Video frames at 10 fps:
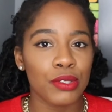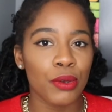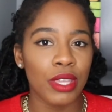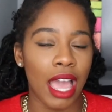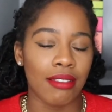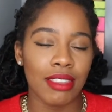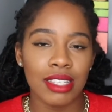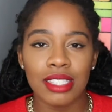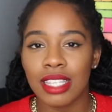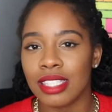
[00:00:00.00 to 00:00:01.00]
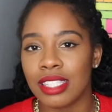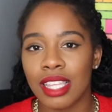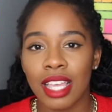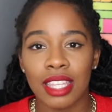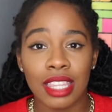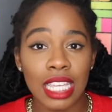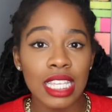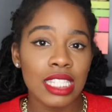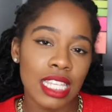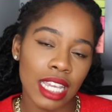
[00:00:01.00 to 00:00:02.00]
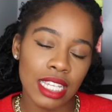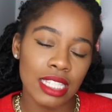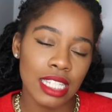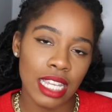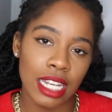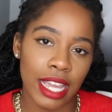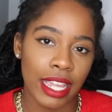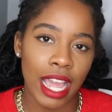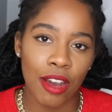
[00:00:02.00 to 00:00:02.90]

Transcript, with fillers: So yeah, this is the second date night